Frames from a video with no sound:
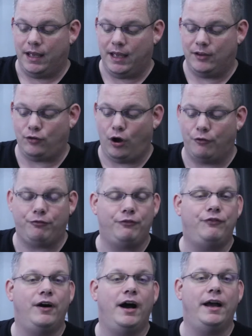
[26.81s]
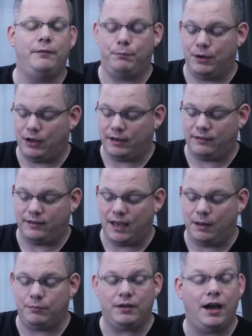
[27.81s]
It's all for fun, but at the
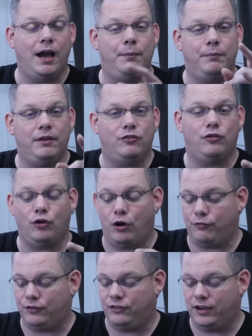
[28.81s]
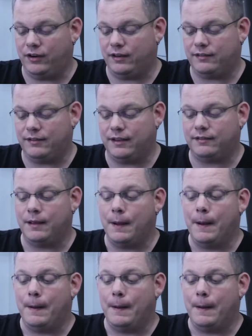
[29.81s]
same time, this is all for seriousness.